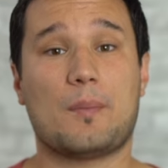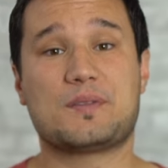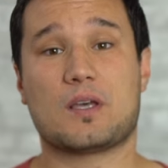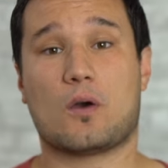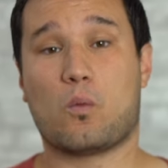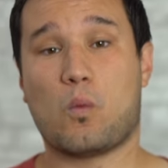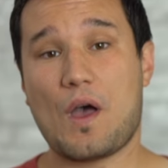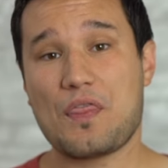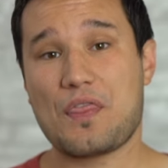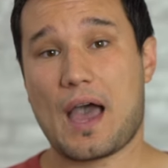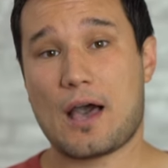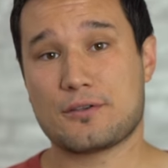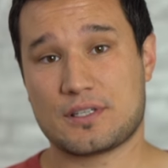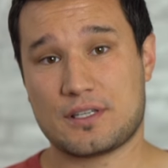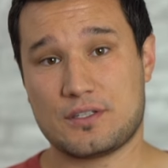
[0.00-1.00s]
up to
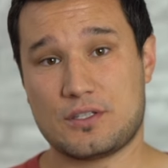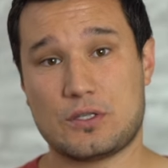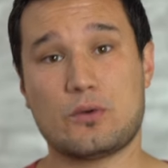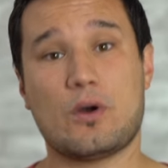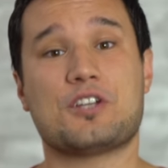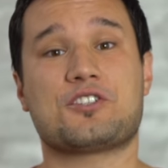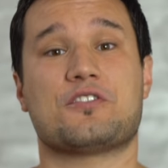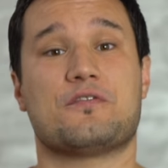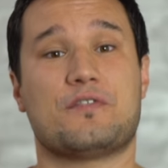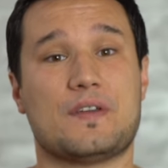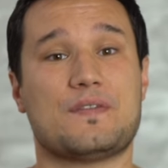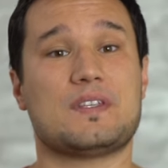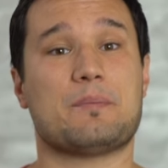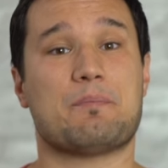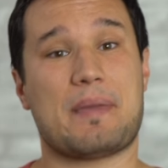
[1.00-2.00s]

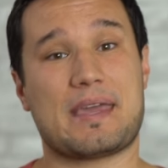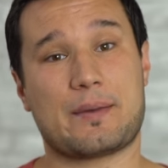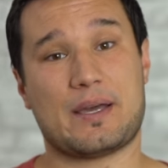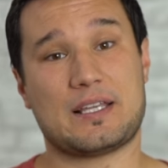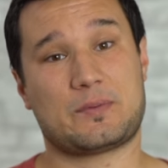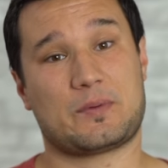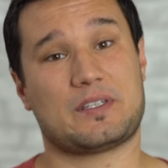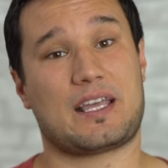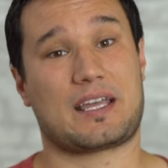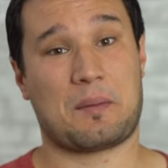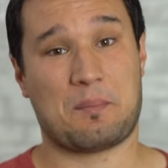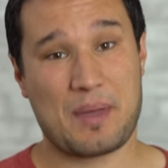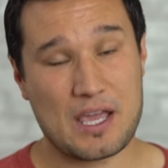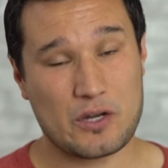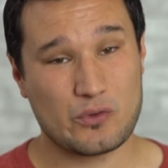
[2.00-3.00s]
1,250 megabytes per
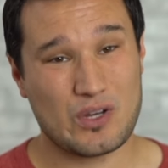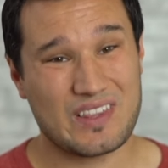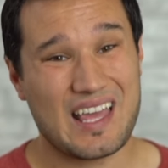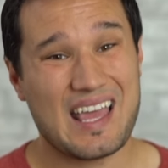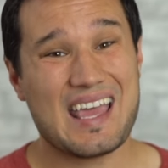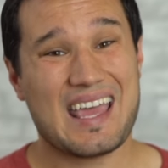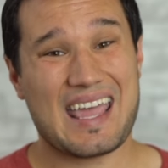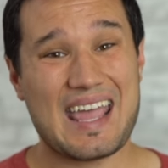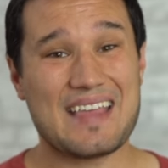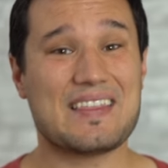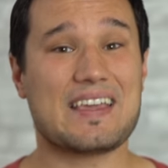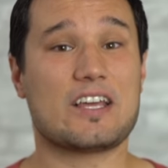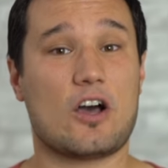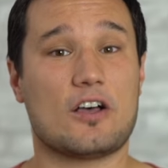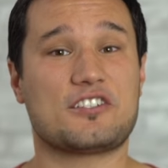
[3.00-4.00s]
second bandwidth, and
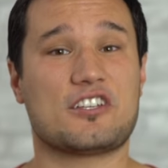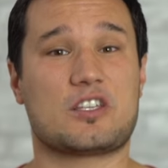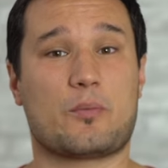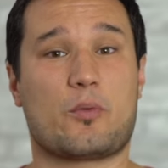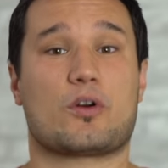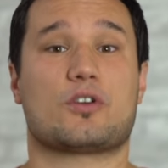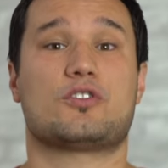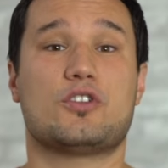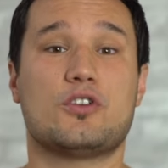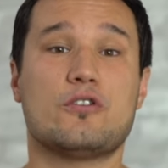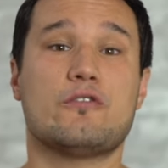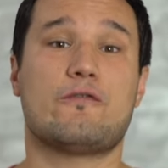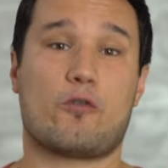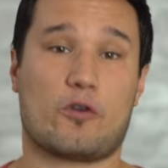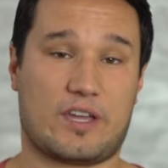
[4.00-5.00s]
they can also support
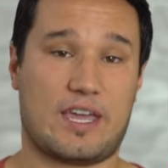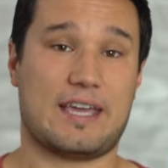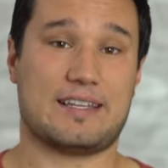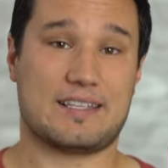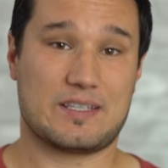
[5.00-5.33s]
two 4K